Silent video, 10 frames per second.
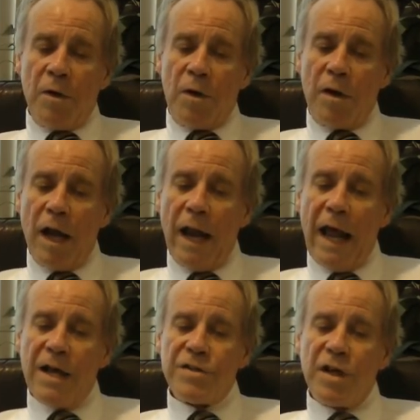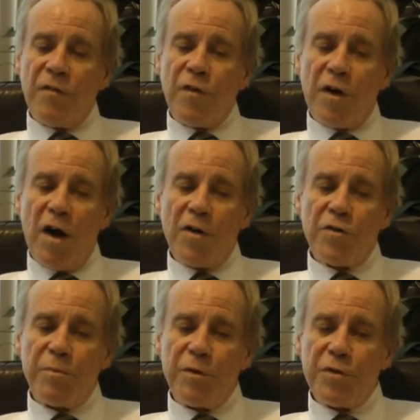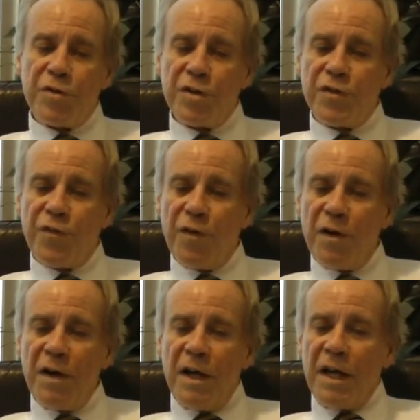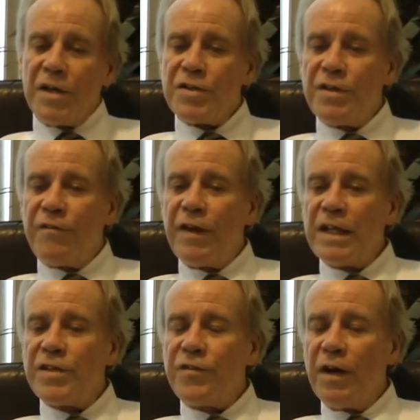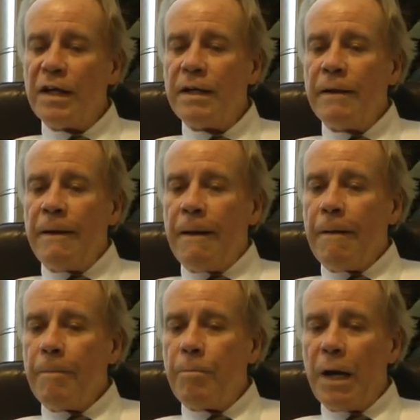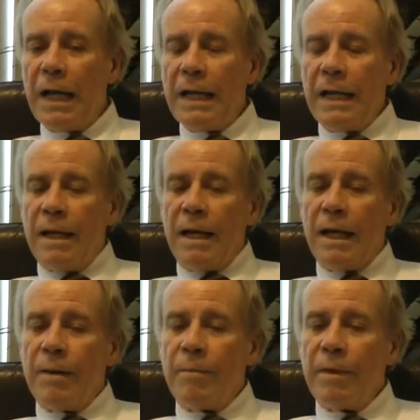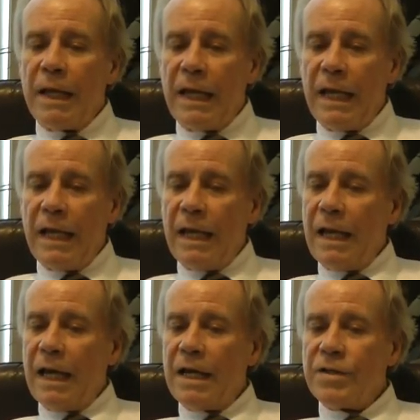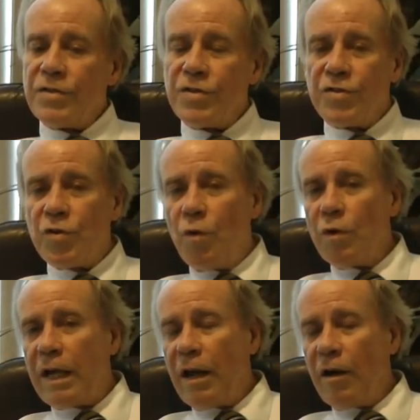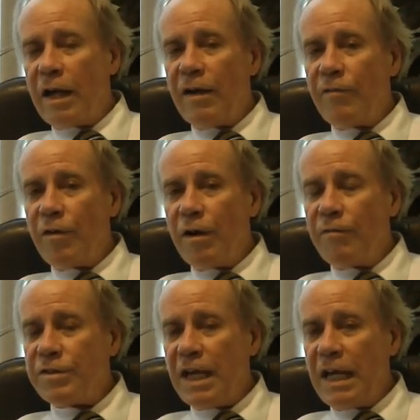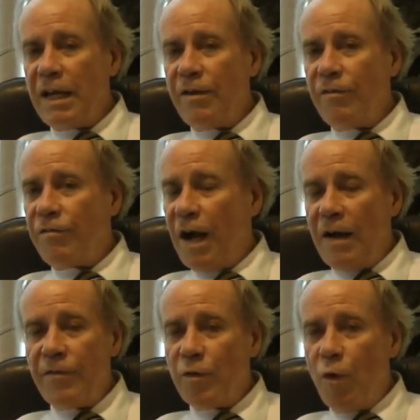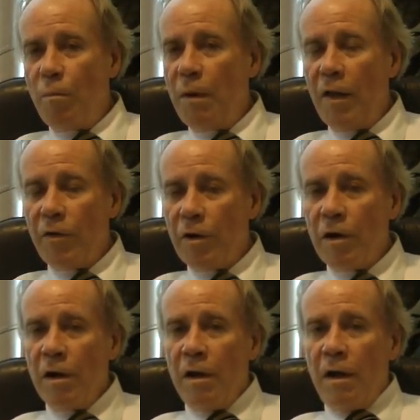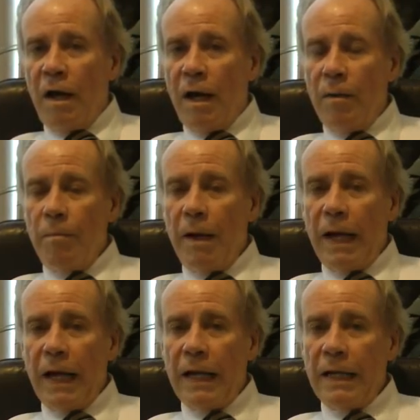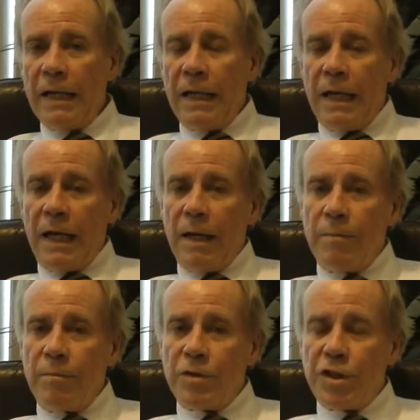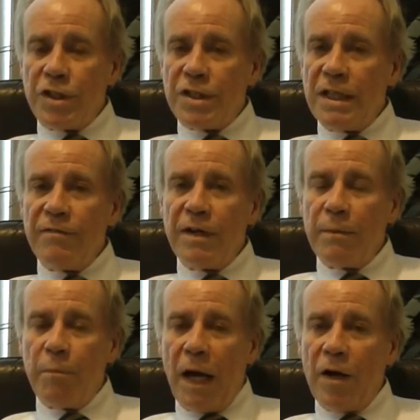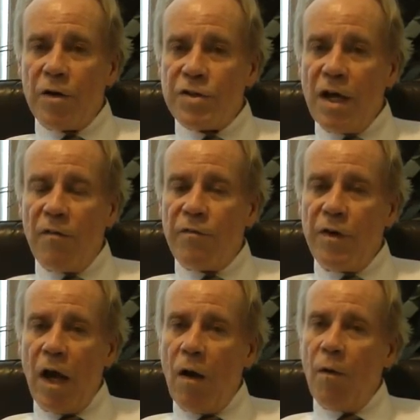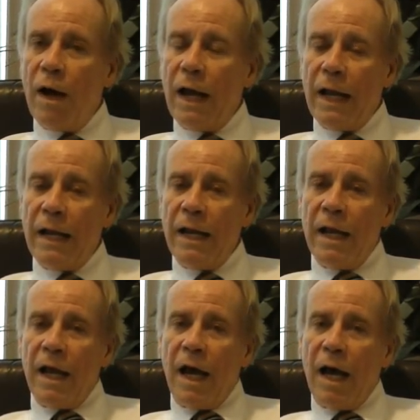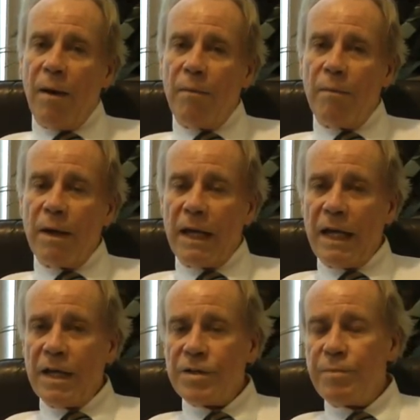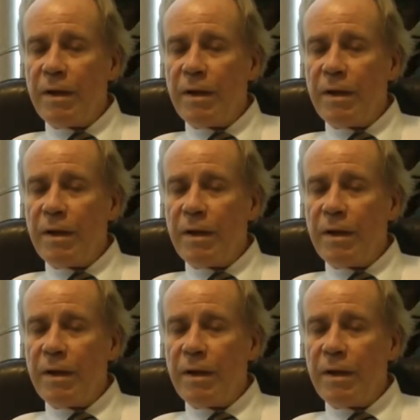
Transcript: We're not asking for contributions for his defense fund, um, but um, he is the sole caregiver of his 85 year old mother, um, and um, she's living by herself now, and um, he has